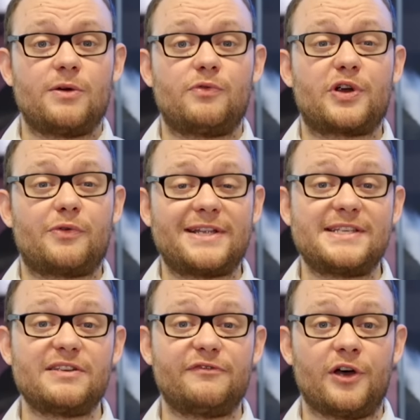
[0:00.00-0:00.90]
Regret
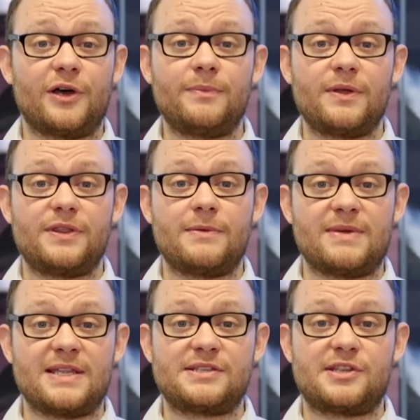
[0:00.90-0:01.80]
is a verb that
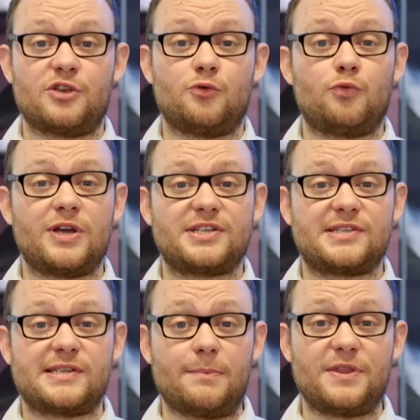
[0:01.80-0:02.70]
means that you wish
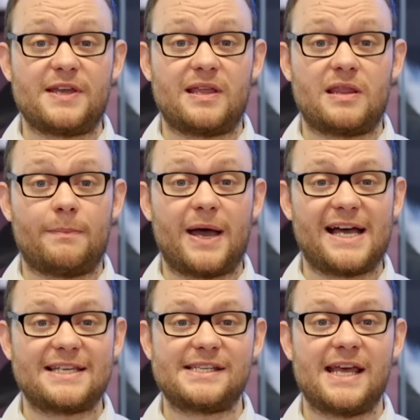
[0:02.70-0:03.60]
something in the
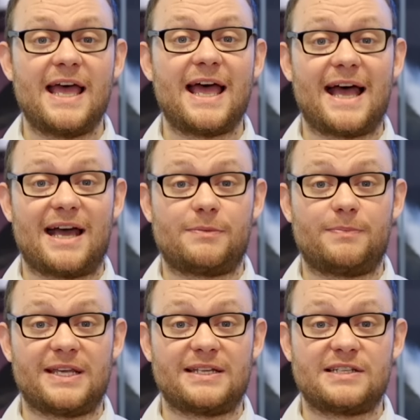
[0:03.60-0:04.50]
past had
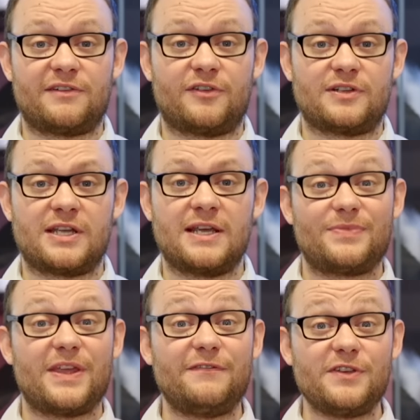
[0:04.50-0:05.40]
been different.
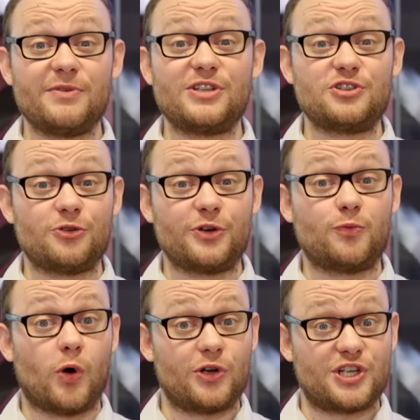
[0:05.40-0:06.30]
If you enjoyed
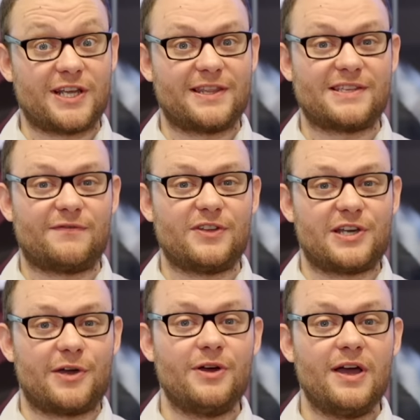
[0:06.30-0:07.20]
watching this
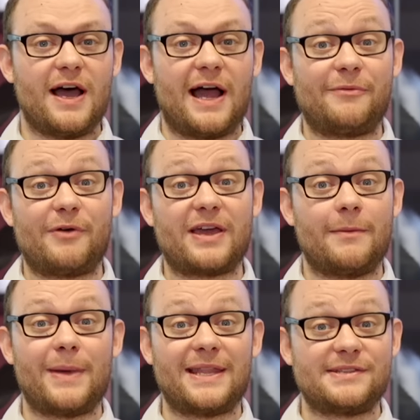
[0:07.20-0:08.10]
video, I
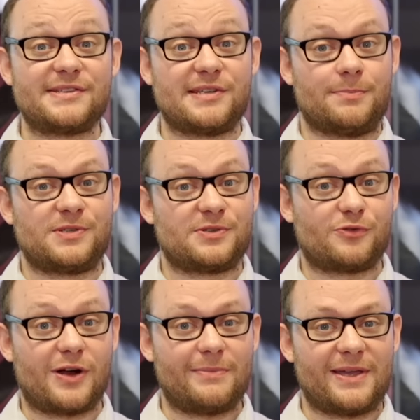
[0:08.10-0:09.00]
recommend
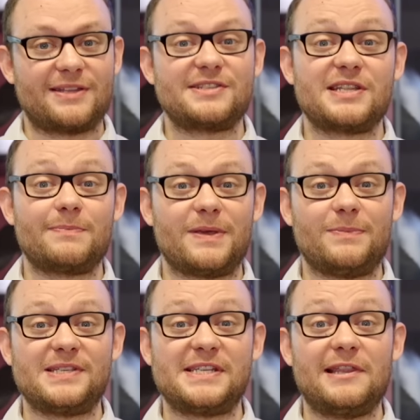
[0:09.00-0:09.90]
subscribing to the
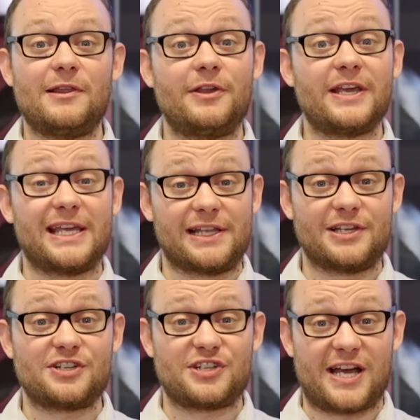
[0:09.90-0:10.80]
BBC Learning
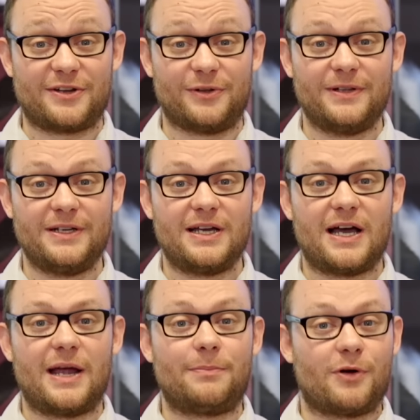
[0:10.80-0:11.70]
English channel.
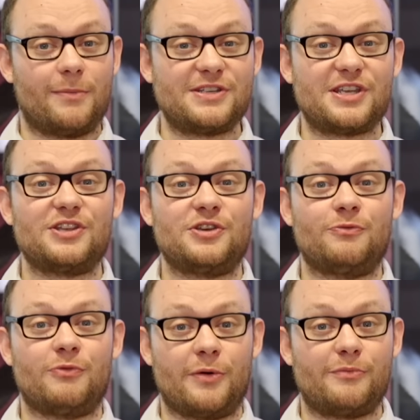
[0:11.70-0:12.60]
I promise you
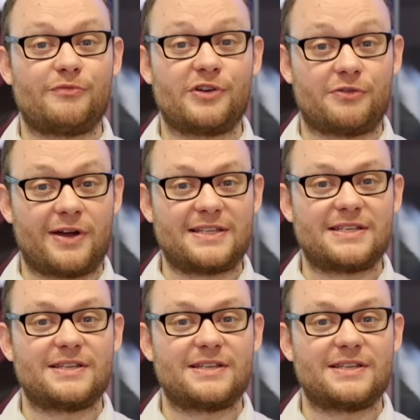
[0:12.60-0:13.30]
won't regret